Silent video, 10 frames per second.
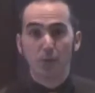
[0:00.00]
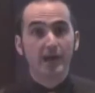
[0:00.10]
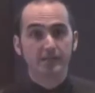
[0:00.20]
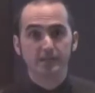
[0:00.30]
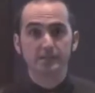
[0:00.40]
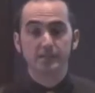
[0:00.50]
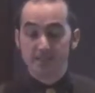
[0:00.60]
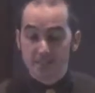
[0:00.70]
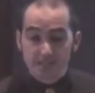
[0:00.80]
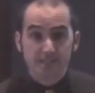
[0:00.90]
praxis,
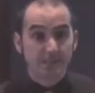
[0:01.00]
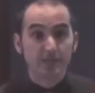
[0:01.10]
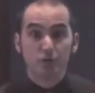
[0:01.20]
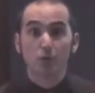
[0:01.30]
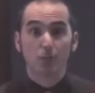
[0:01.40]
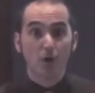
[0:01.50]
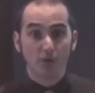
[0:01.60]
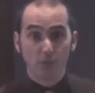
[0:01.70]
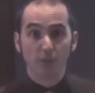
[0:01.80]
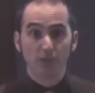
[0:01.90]
this central
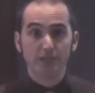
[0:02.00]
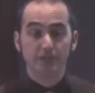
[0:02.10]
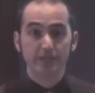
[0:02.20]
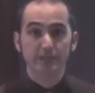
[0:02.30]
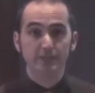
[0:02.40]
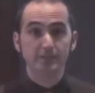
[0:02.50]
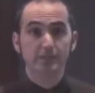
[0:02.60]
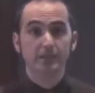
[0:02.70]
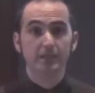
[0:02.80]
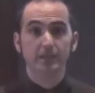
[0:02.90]
part of what religion
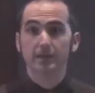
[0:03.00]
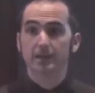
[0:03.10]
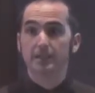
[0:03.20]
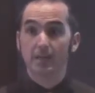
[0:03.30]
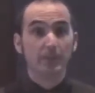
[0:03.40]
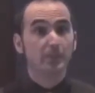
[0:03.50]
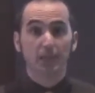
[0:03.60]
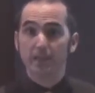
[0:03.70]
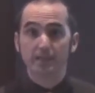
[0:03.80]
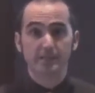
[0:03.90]
is, can be
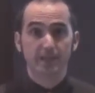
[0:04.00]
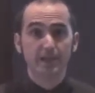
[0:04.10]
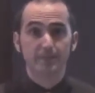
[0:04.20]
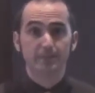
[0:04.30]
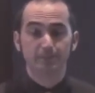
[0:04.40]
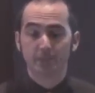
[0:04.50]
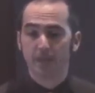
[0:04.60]
played as a game.